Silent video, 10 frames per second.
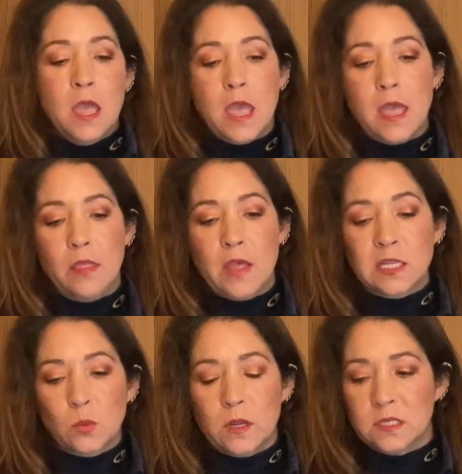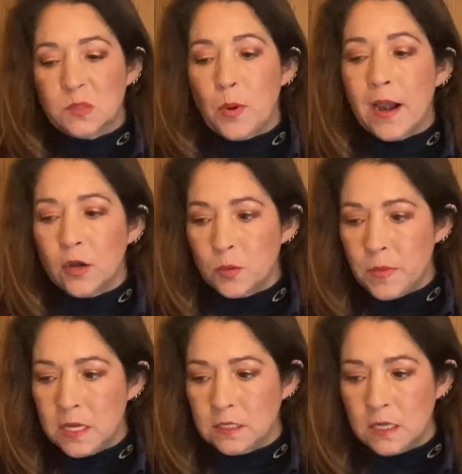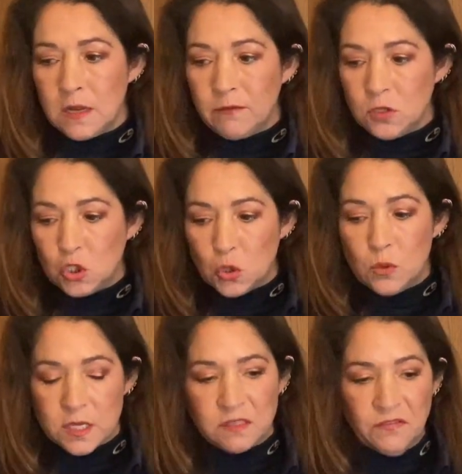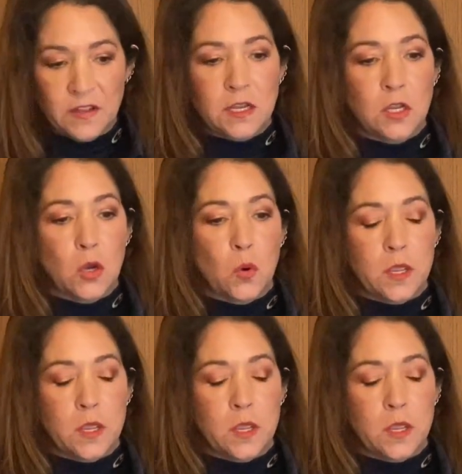And that's what inspired me to even do this video